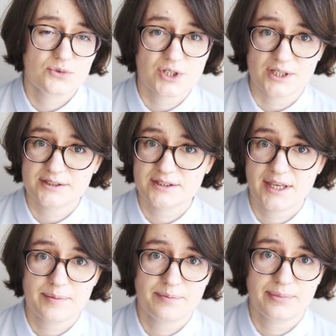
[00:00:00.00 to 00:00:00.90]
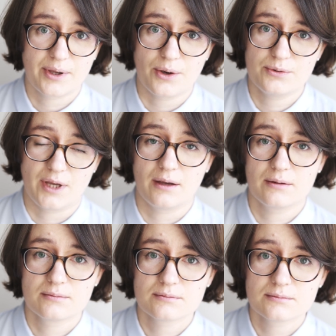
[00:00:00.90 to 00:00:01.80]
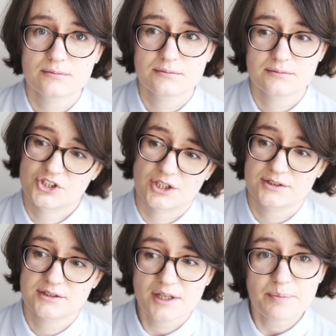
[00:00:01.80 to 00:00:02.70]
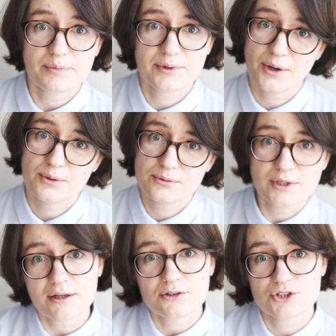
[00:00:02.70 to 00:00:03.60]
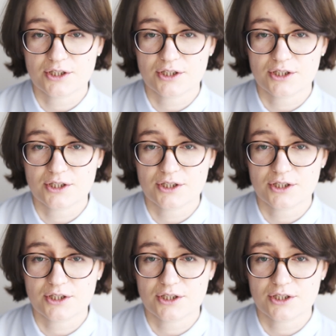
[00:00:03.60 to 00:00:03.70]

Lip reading: Just keep coding. Just keep coding.